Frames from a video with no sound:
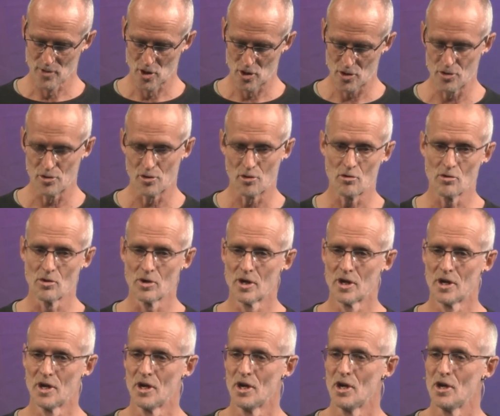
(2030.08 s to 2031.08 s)
Who
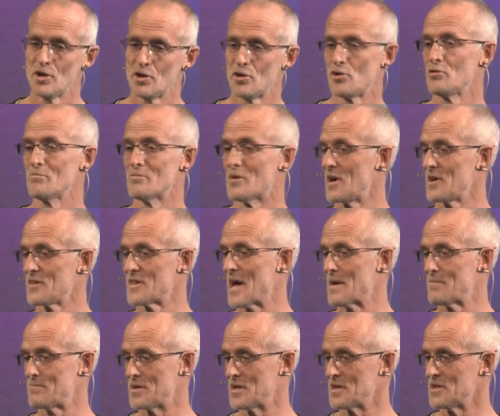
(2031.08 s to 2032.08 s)
might
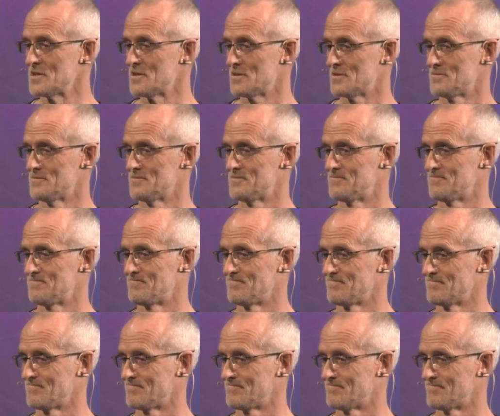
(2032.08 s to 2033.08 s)
that be
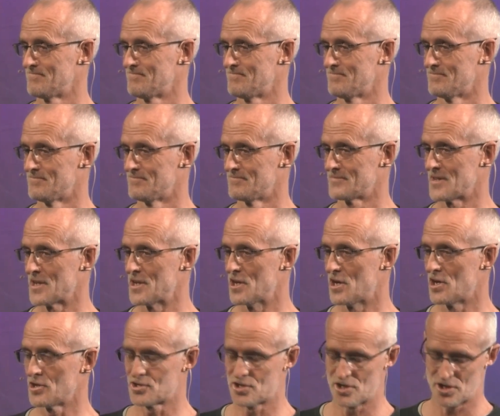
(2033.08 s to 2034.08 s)
in
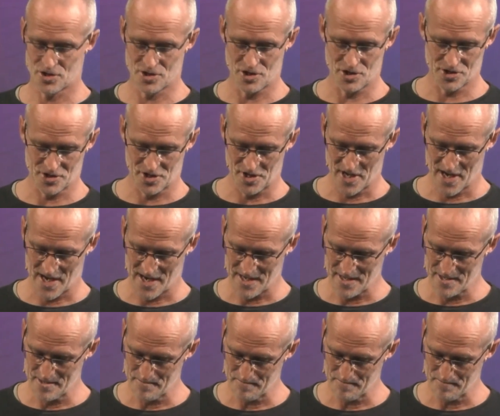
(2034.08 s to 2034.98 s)
our churches today?